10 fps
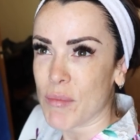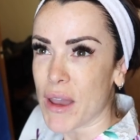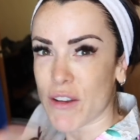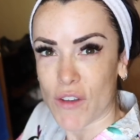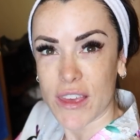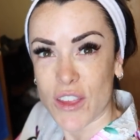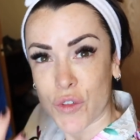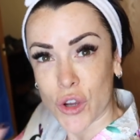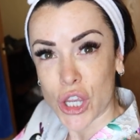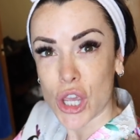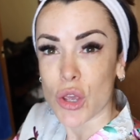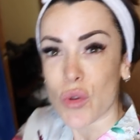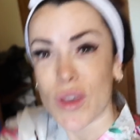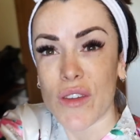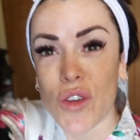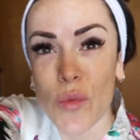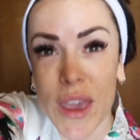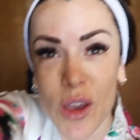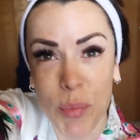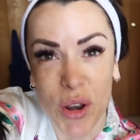my advice for you, if you
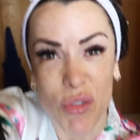wake up